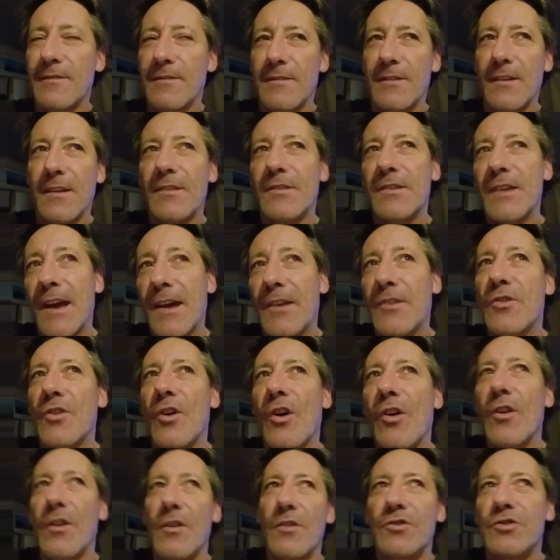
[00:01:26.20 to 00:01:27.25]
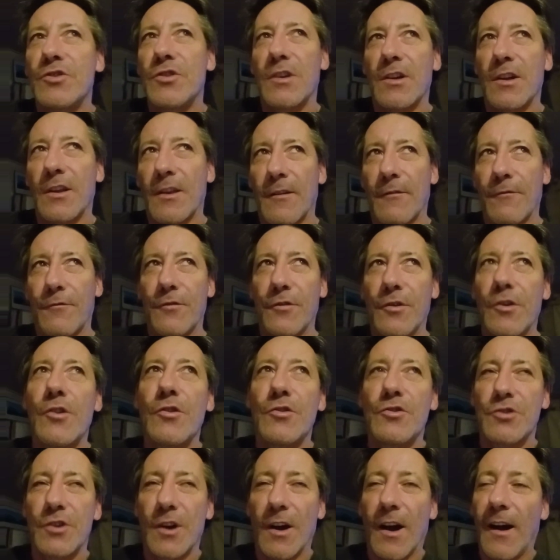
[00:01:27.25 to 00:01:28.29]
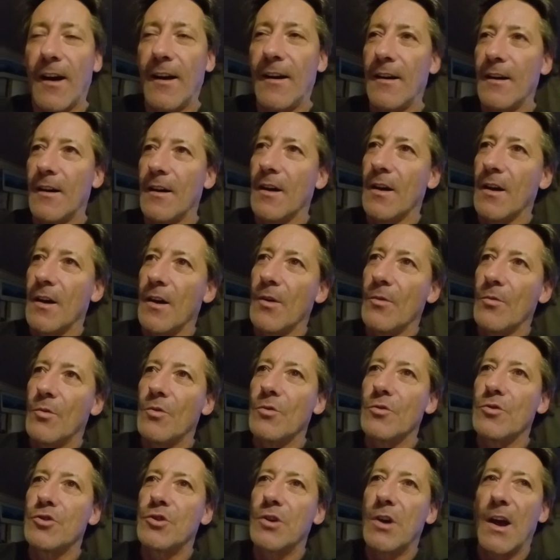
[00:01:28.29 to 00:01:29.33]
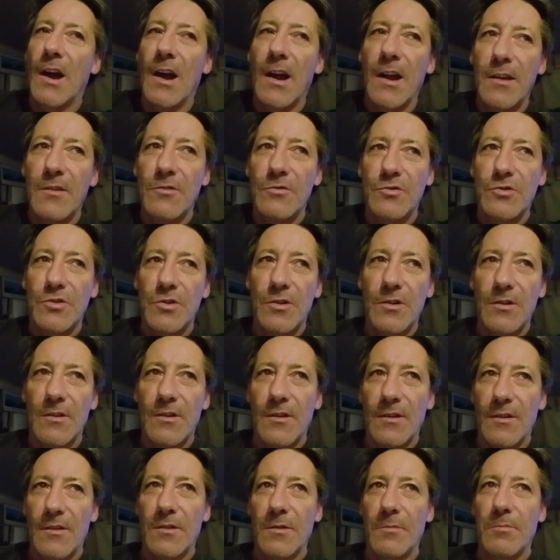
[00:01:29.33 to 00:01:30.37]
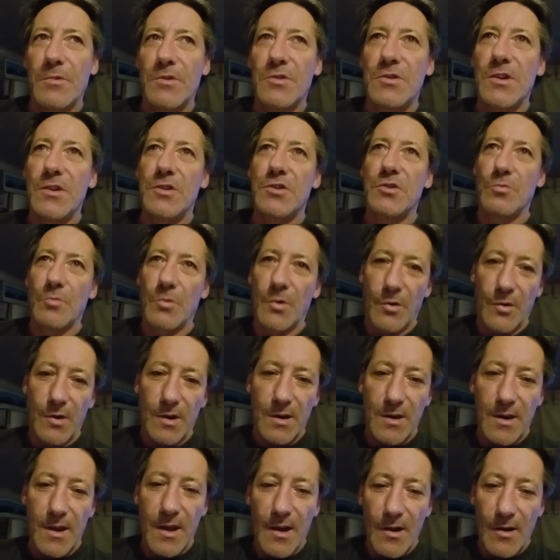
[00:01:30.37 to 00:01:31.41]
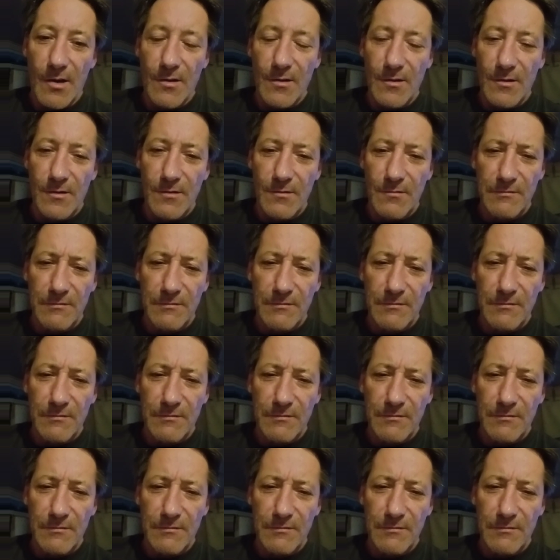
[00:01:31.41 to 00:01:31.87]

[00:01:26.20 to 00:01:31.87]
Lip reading: that technology in the future will change the position we're in now.